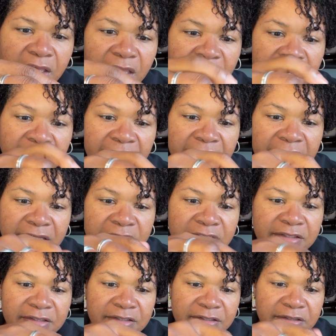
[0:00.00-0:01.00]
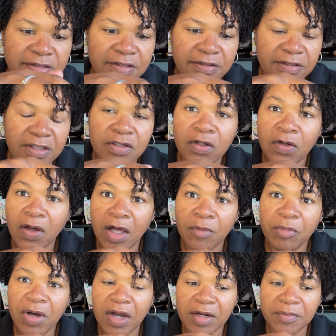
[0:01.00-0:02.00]
and, I'll
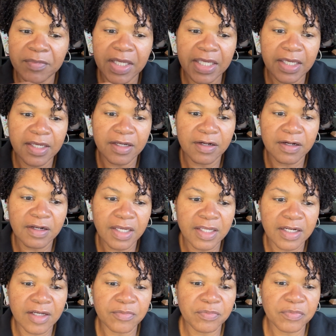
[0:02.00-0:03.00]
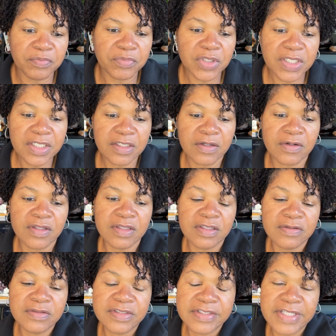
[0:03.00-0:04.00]
part my hair and I'll put it on
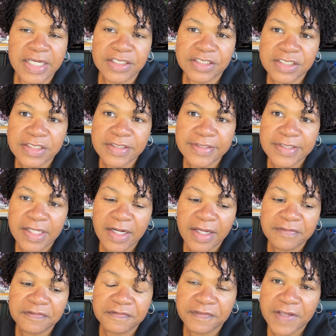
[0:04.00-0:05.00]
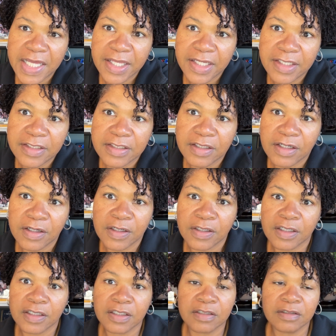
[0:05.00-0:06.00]
those sections that I find
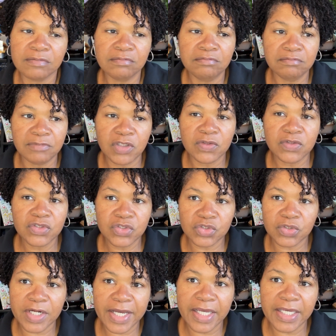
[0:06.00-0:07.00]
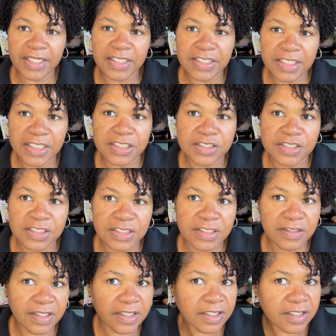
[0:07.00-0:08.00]
are most dry and itchy,
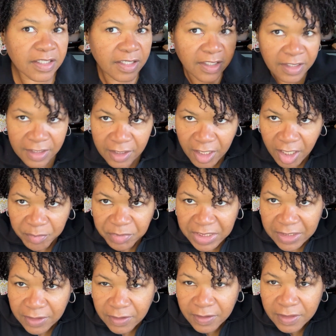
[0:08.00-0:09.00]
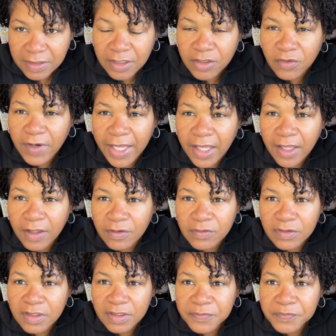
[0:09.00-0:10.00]
like up here in the
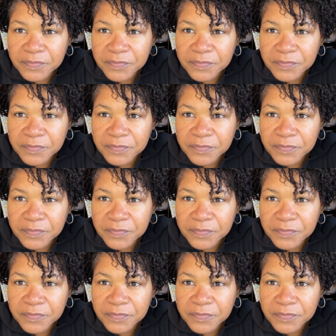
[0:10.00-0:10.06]
crown.